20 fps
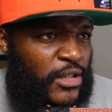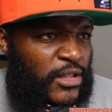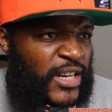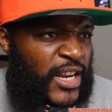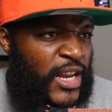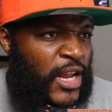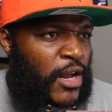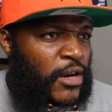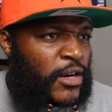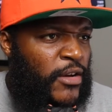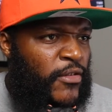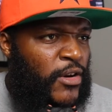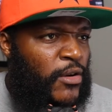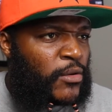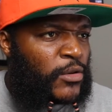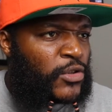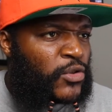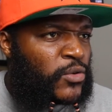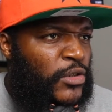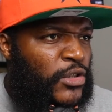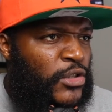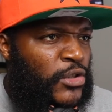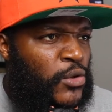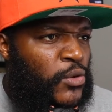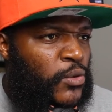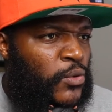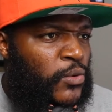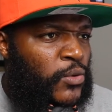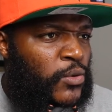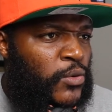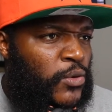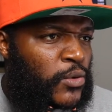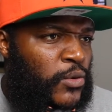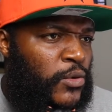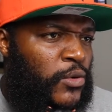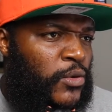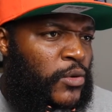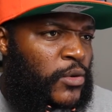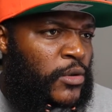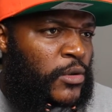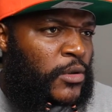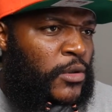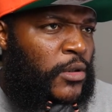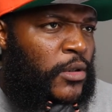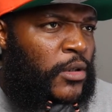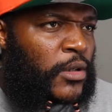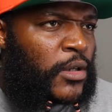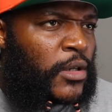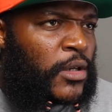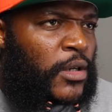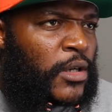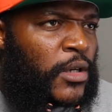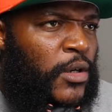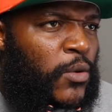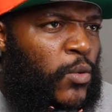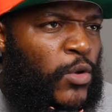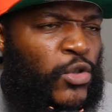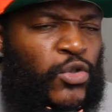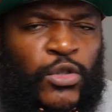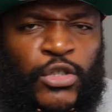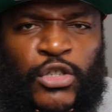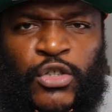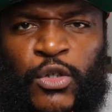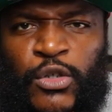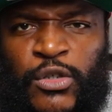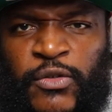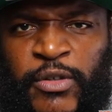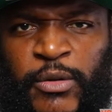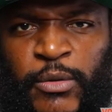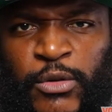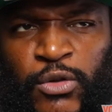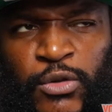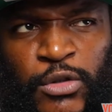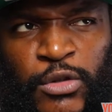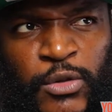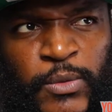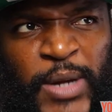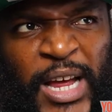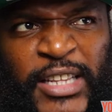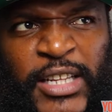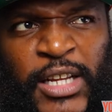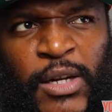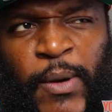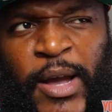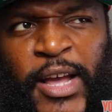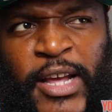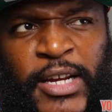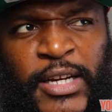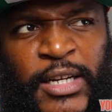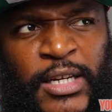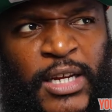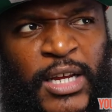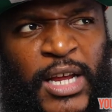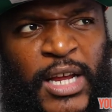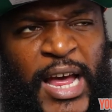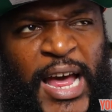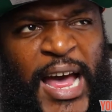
Damn, I don't even know which one is who. Which one's Crucifix? Which one's what? I think Wade.